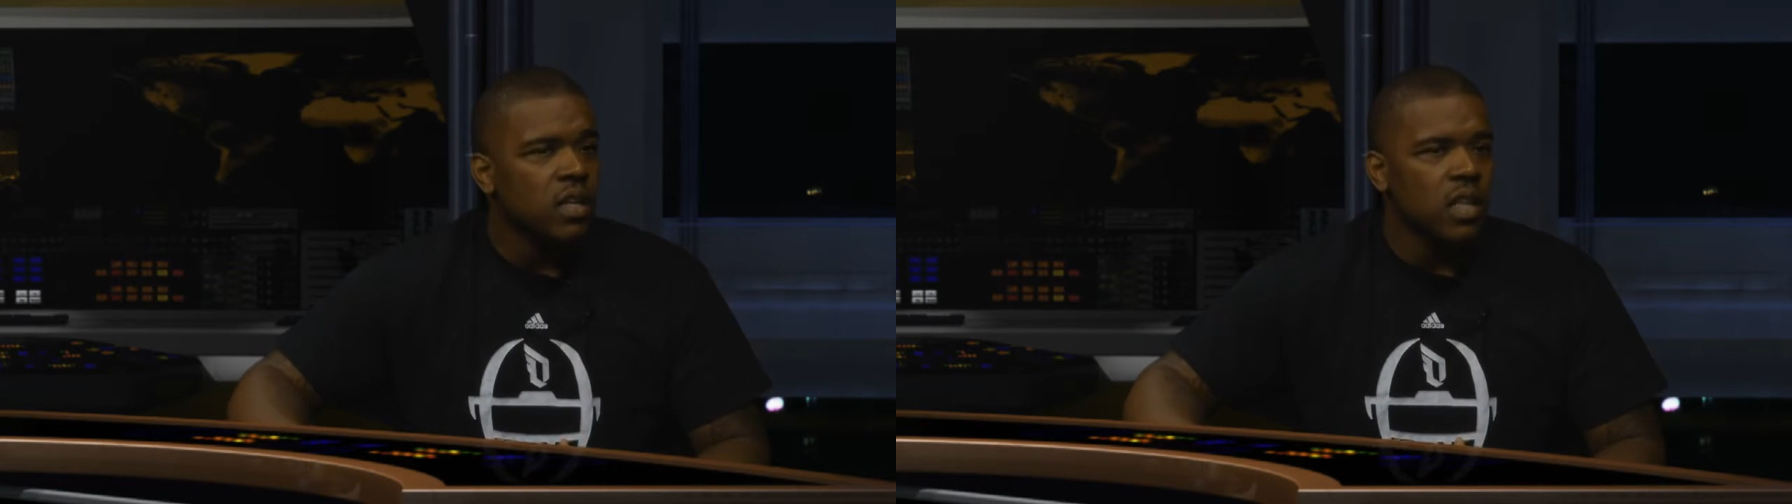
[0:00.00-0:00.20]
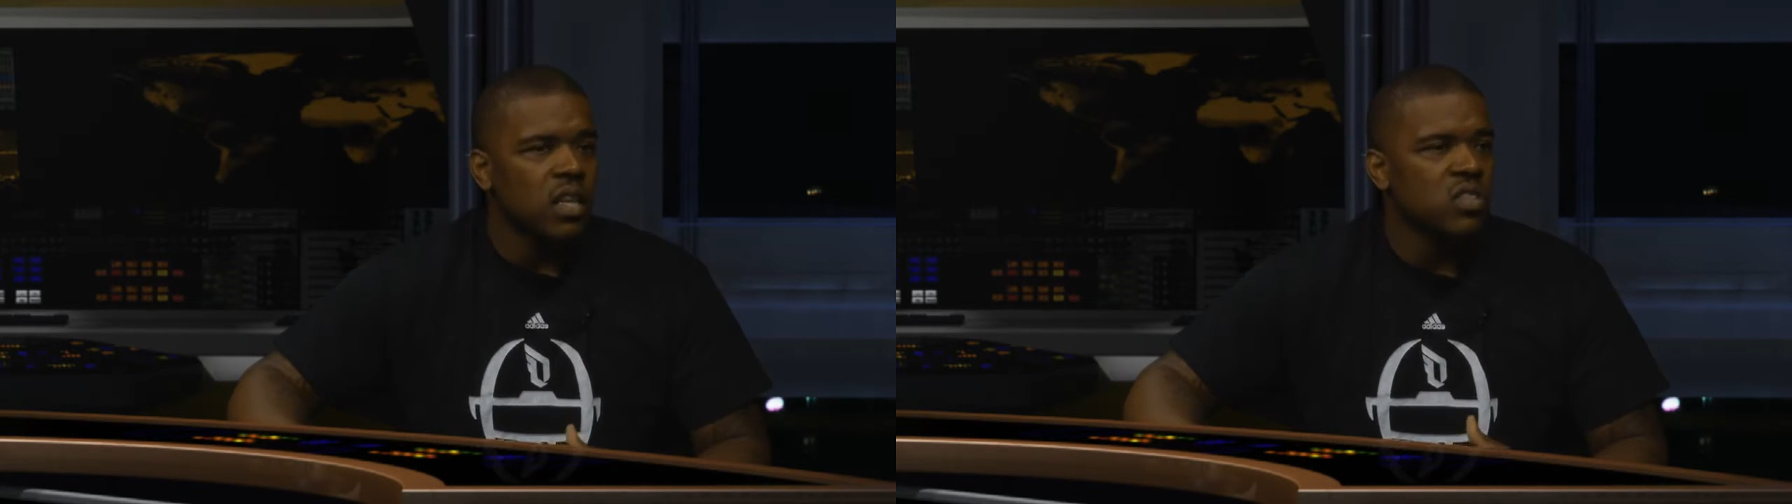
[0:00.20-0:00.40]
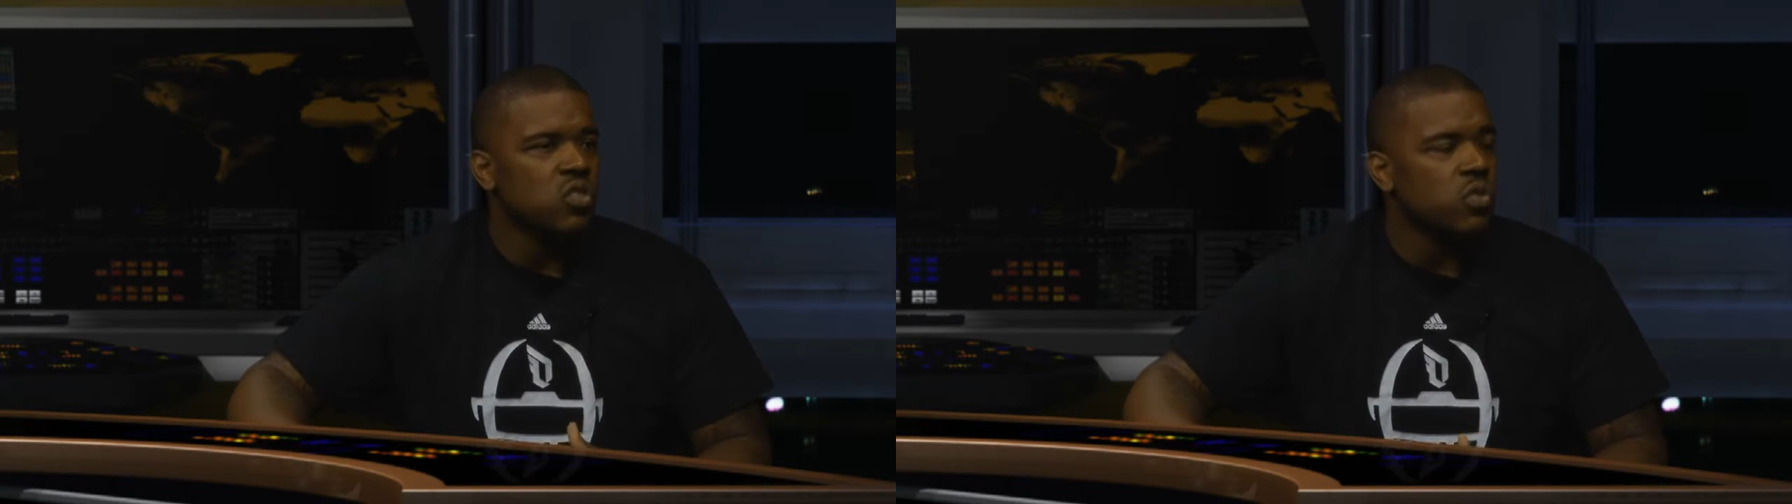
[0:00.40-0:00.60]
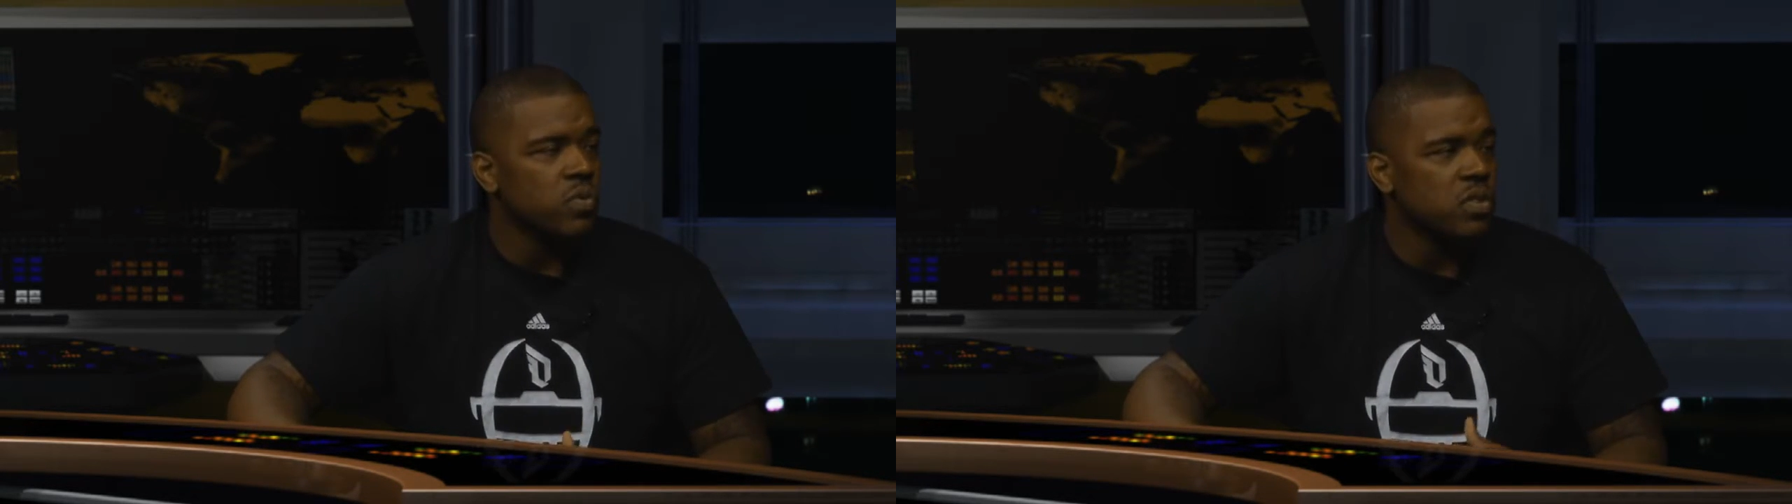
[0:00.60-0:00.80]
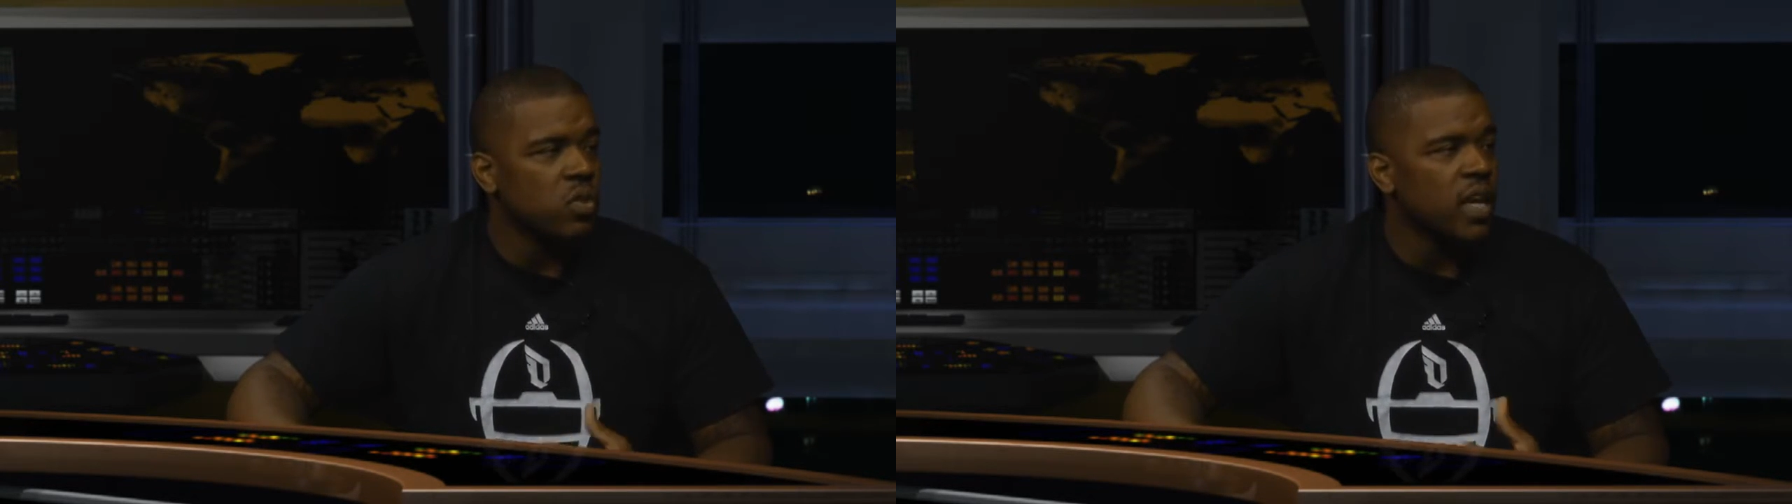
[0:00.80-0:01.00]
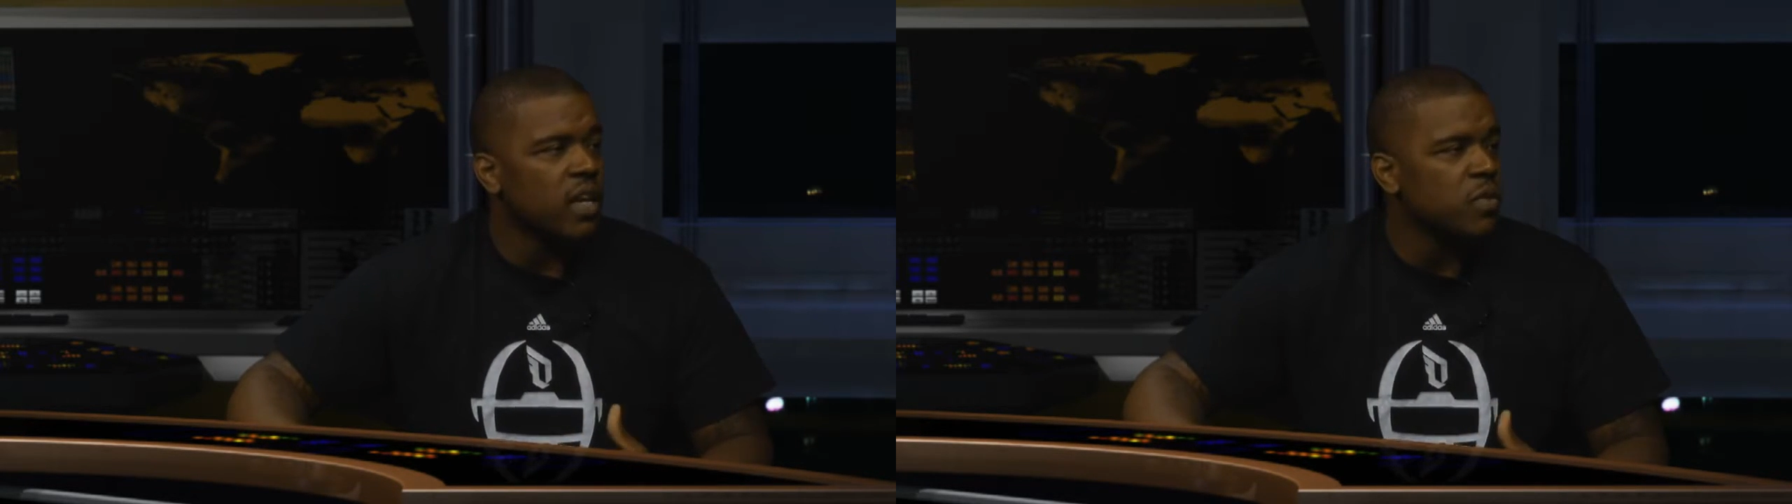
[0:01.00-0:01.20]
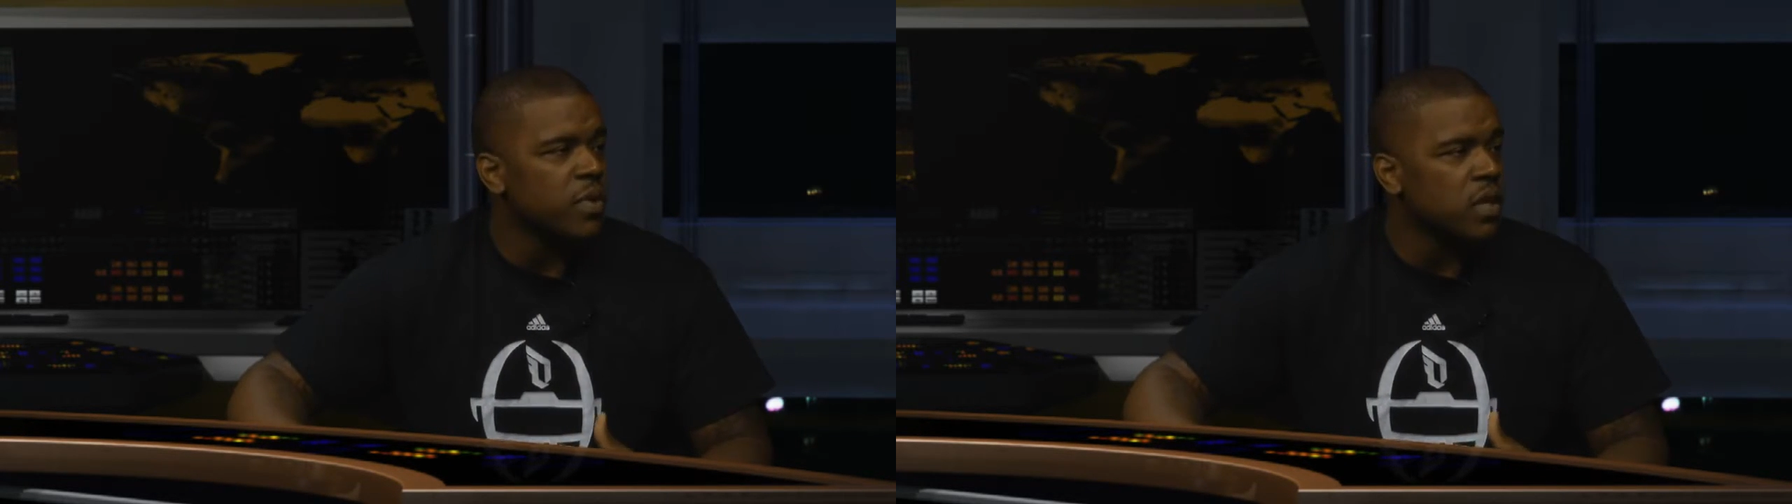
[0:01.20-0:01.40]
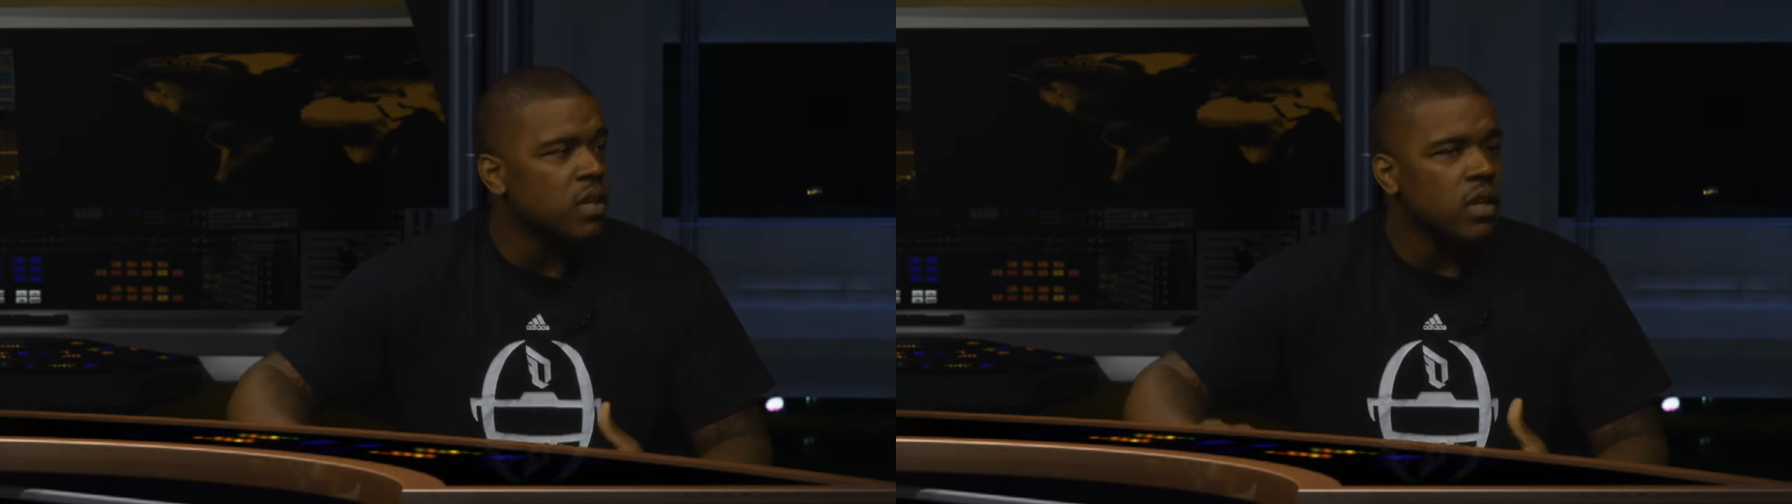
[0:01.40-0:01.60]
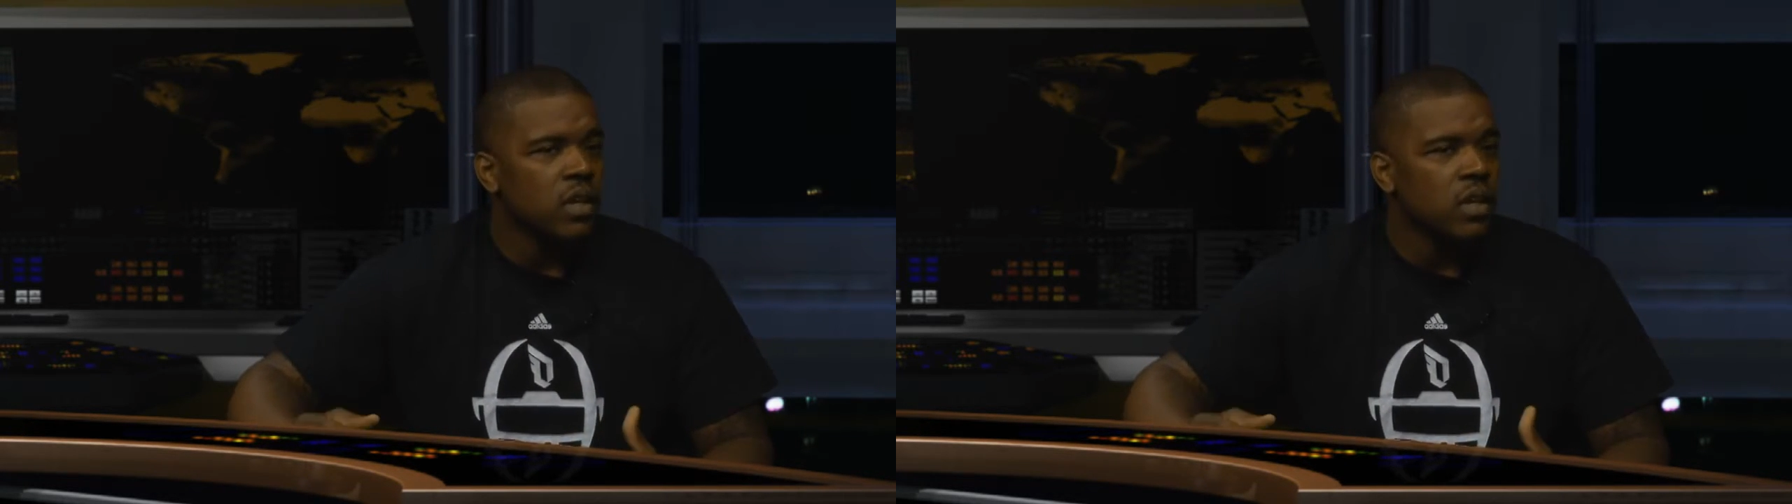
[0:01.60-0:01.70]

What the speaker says: let us know it was okay to be